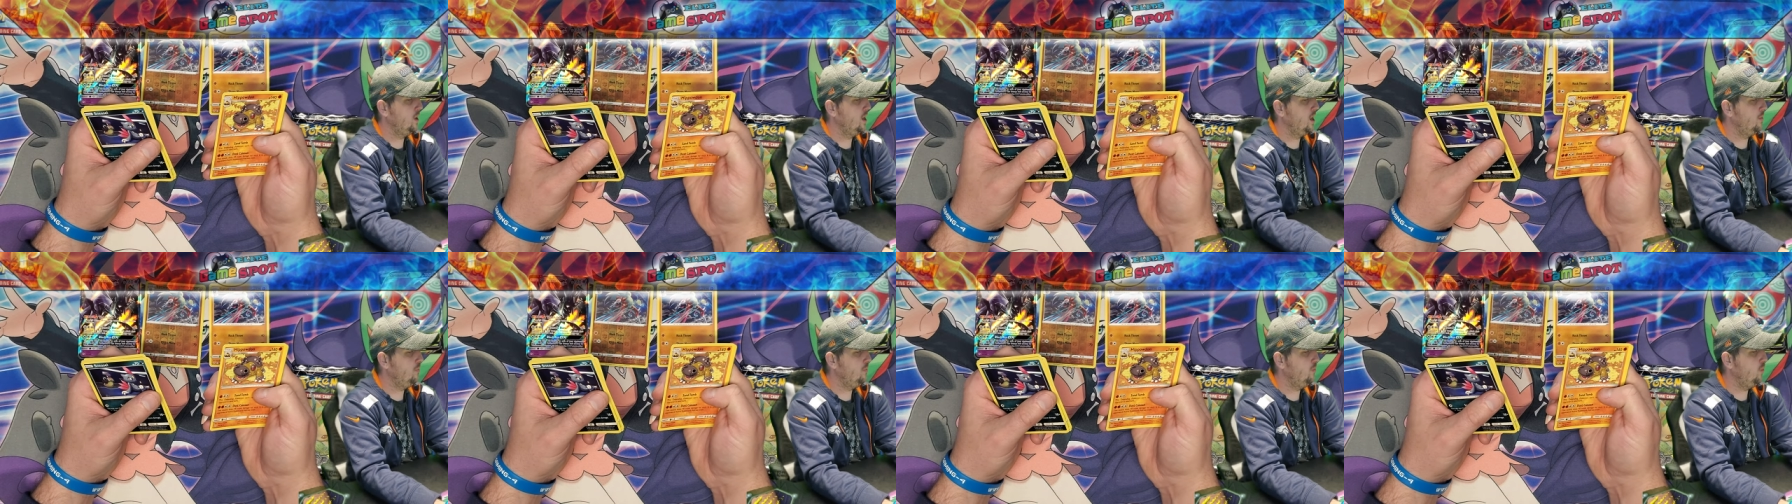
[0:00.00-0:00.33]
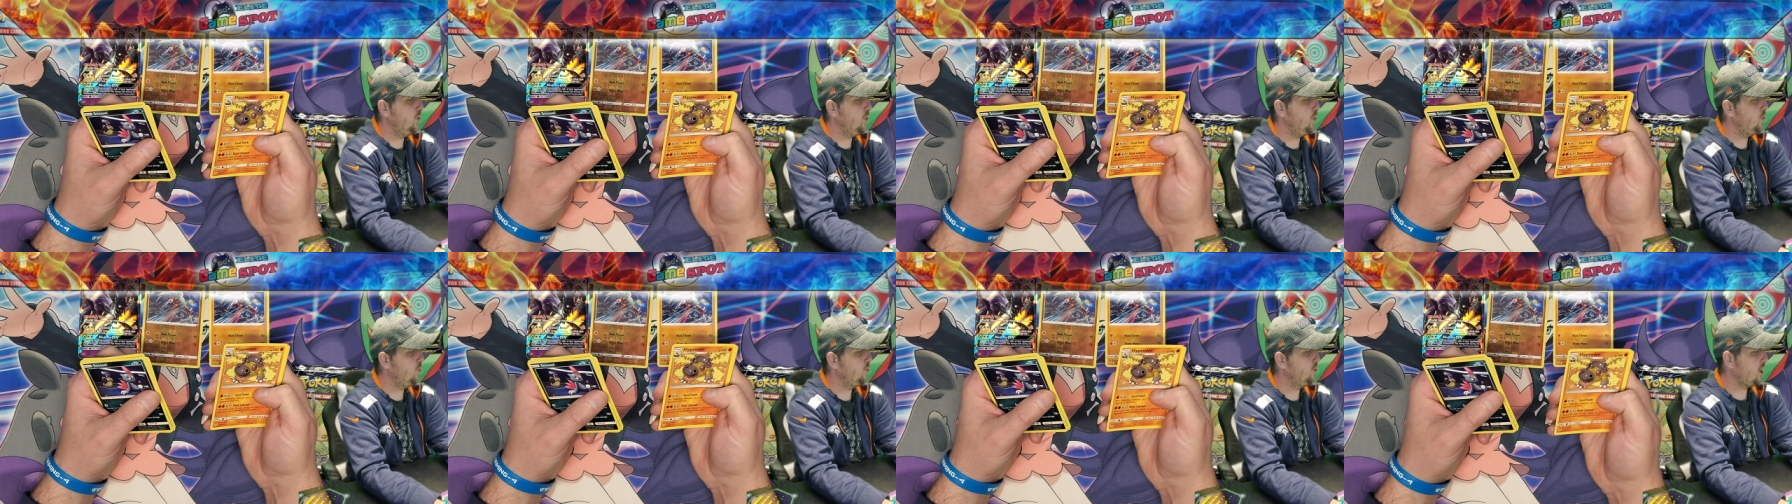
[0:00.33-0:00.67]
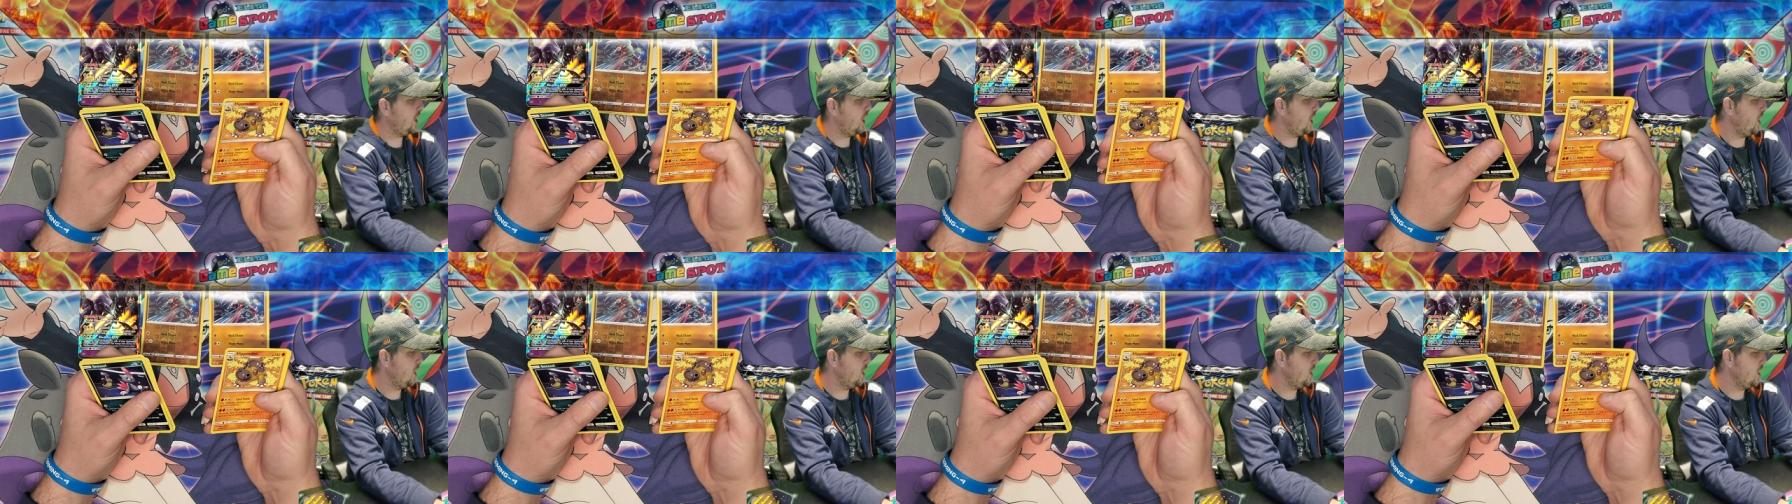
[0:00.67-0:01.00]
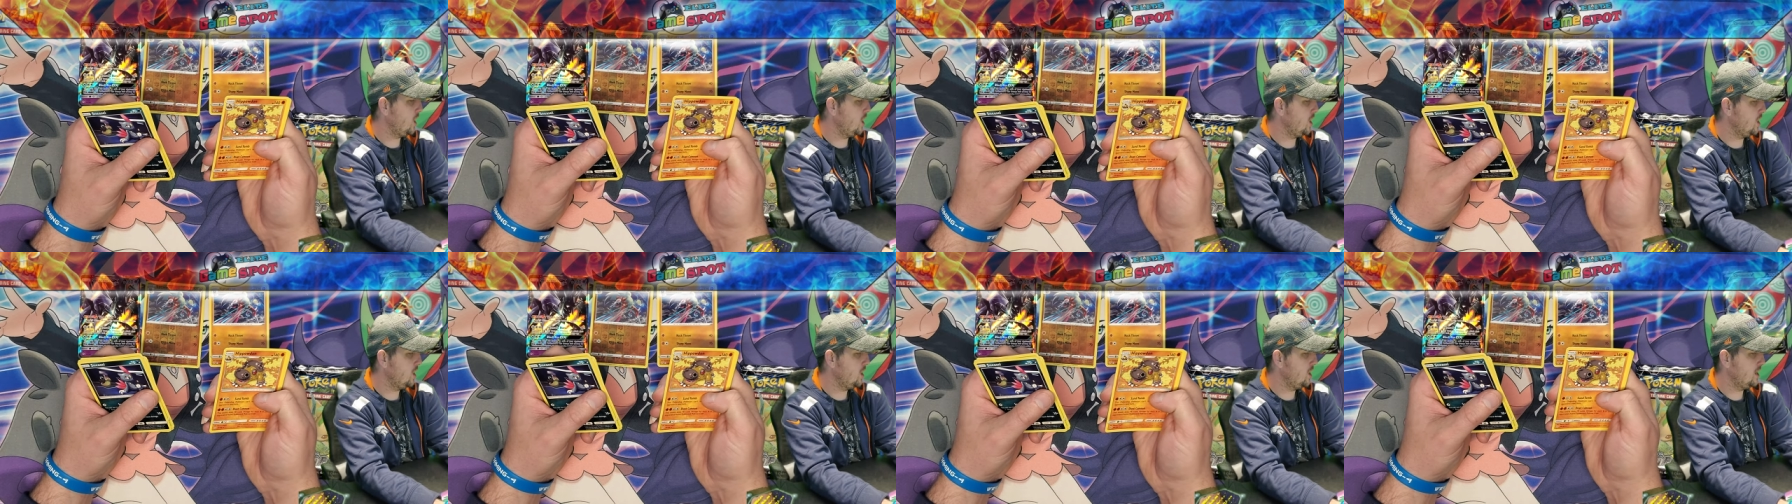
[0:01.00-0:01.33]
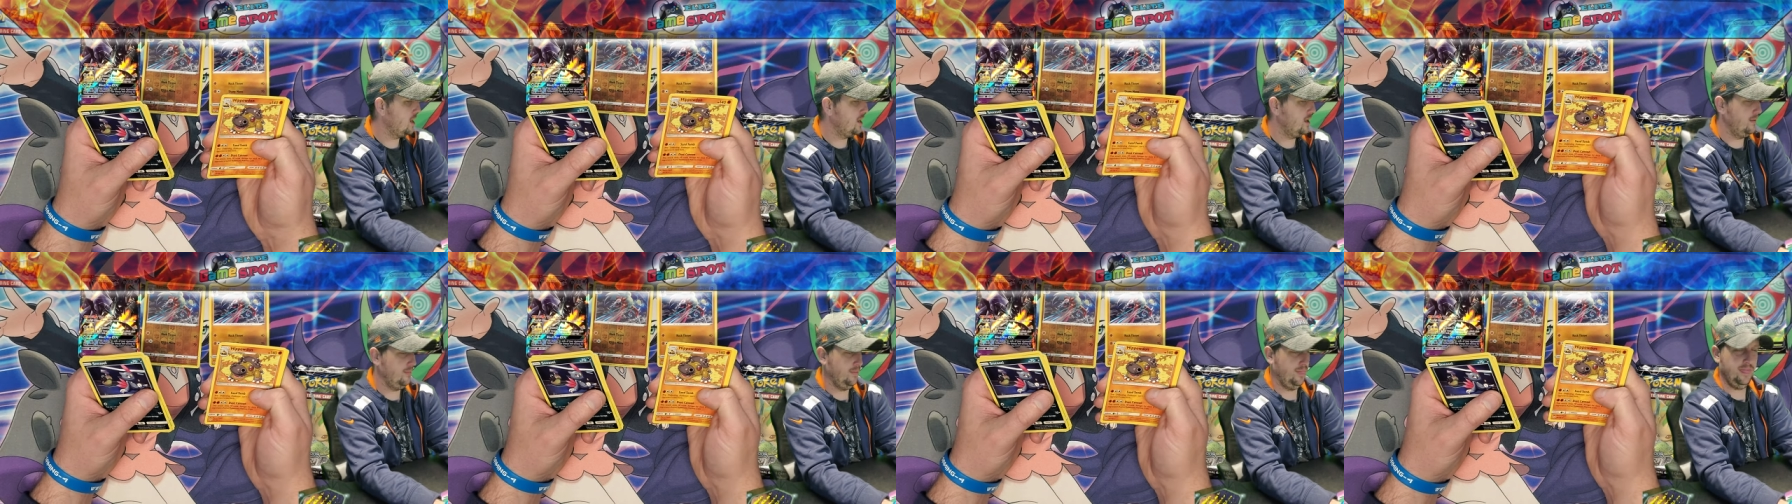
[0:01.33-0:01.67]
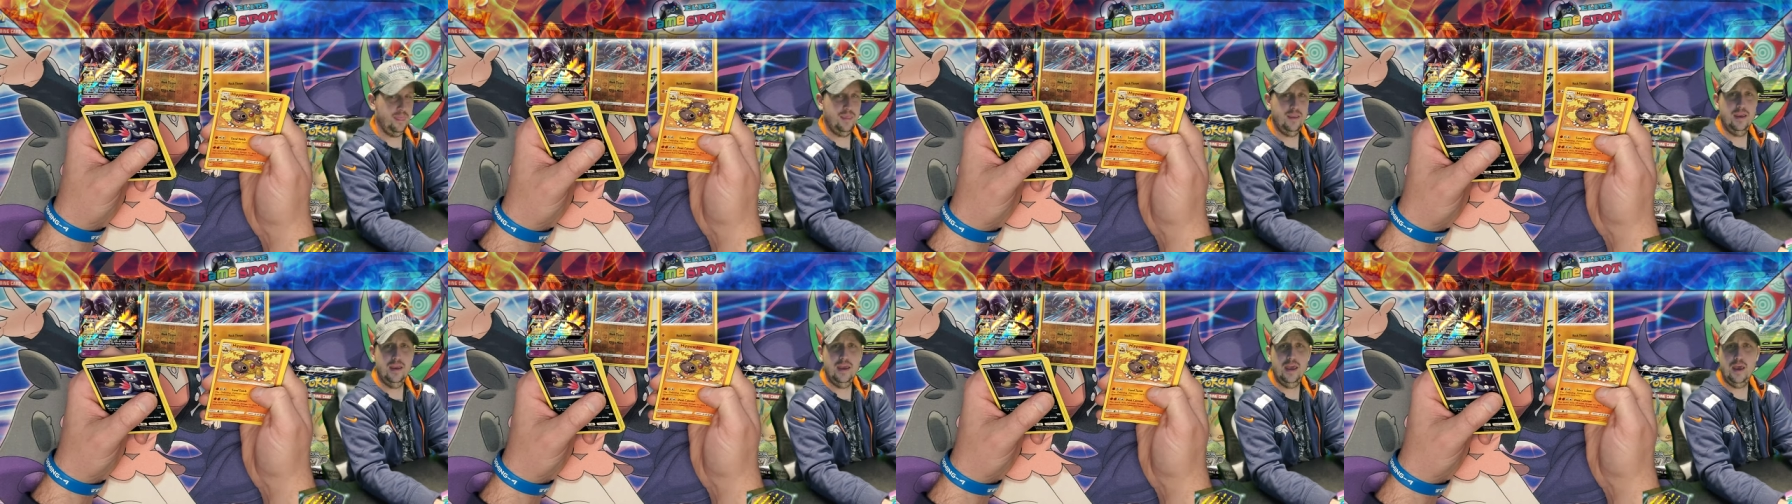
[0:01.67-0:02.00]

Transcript: Hippodon? Yep, sorry.